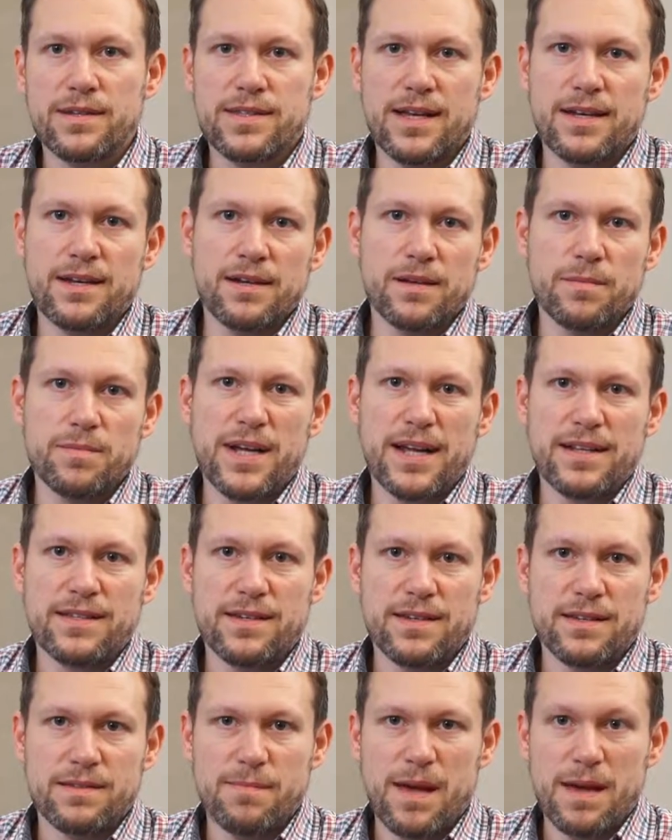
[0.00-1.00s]
setting
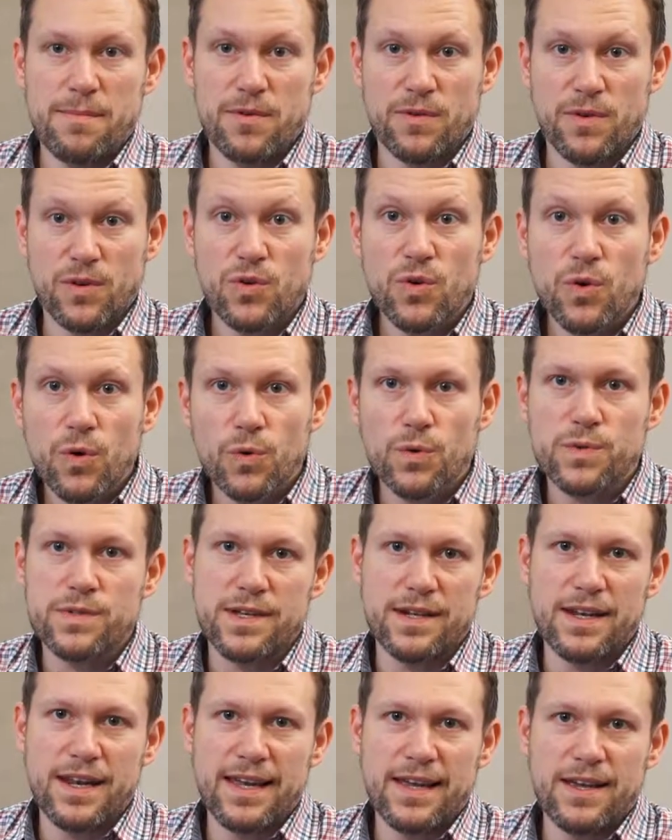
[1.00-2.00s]
objectives maybe on a
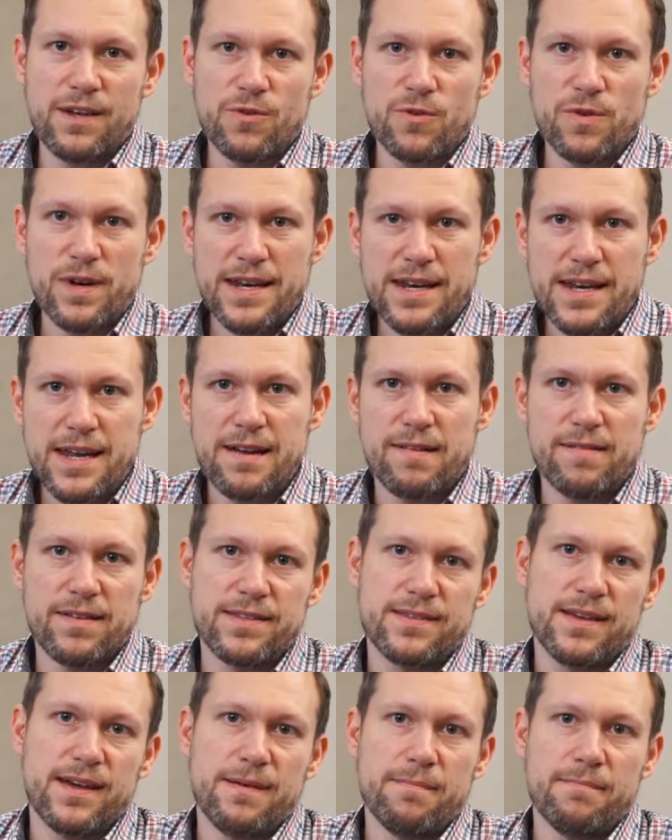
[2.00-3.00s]
quarterly or a nearer
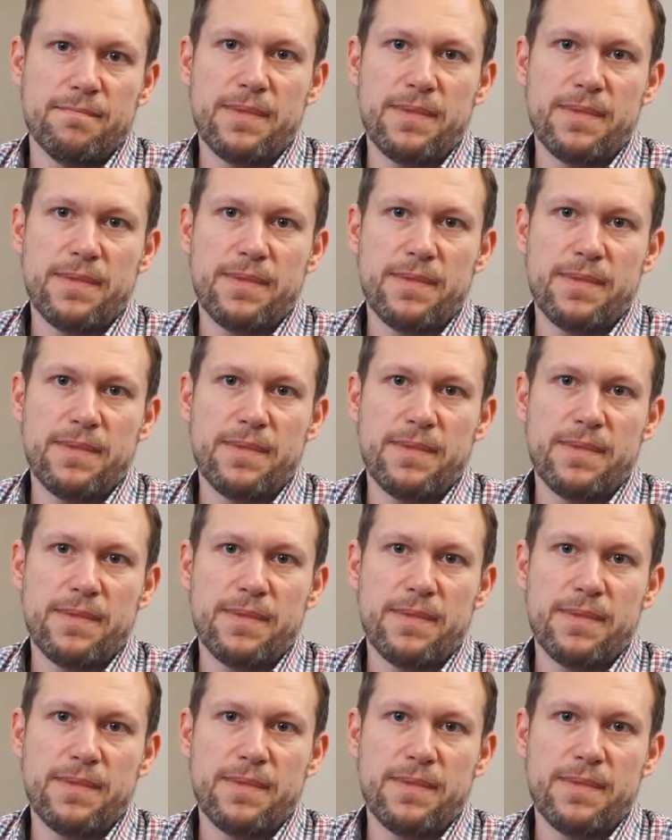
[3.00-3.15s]
term